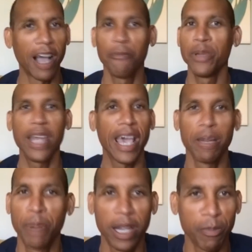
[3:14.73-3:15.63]
I've been
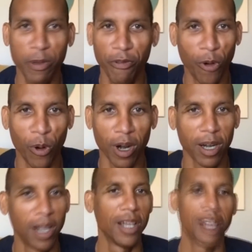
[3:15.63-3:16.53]
headbutted
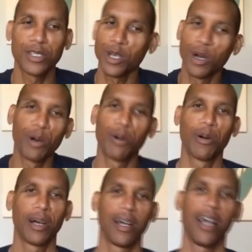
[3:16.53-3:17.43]
before,
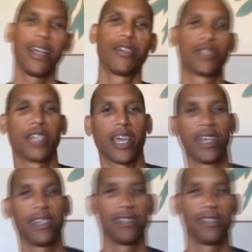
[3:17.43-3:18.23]
so I understand it.